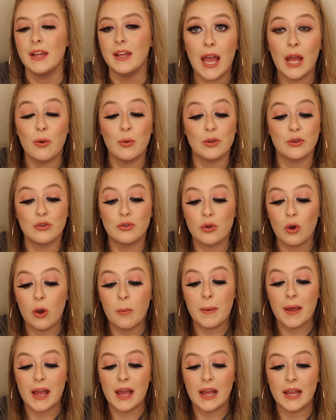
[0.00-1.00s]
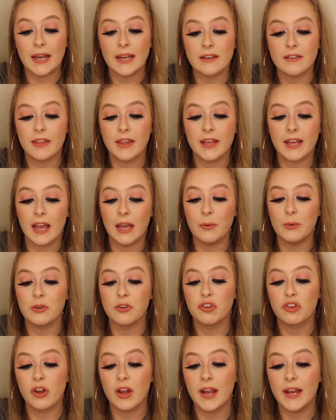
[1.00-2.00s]
I was so behind. Like, I
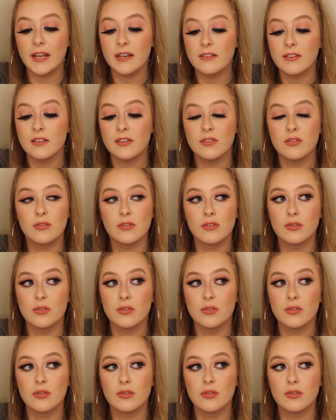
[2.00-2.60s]
was trying to